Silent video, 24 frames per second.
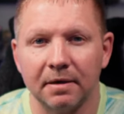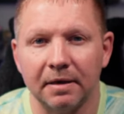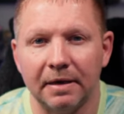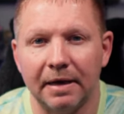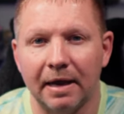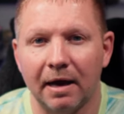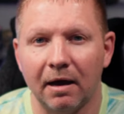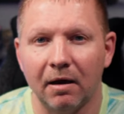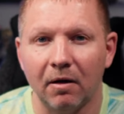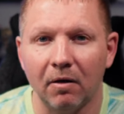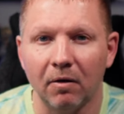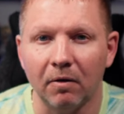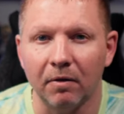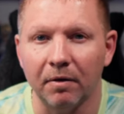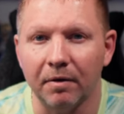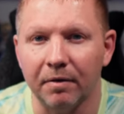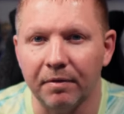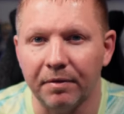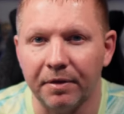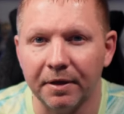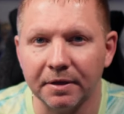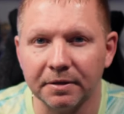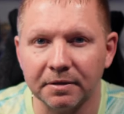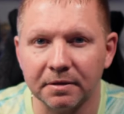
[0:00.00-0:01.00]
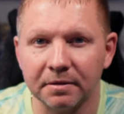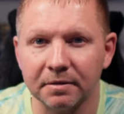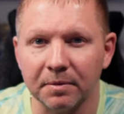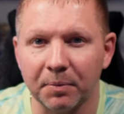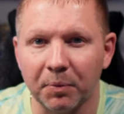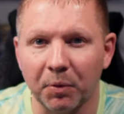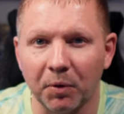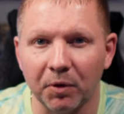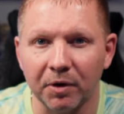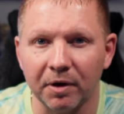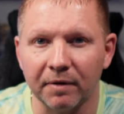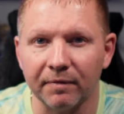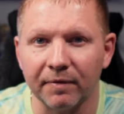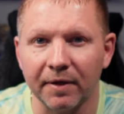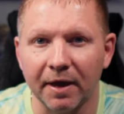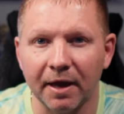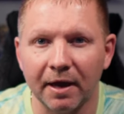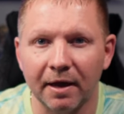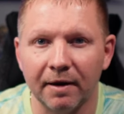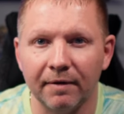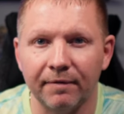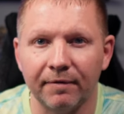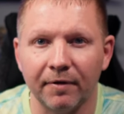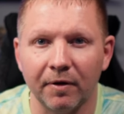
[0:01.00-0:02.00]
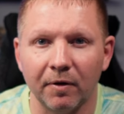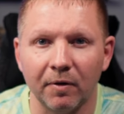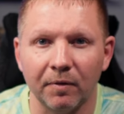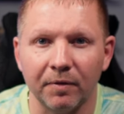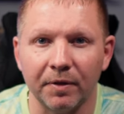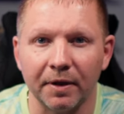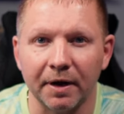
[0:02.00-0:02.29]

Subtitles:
Now, this is a point of the headphone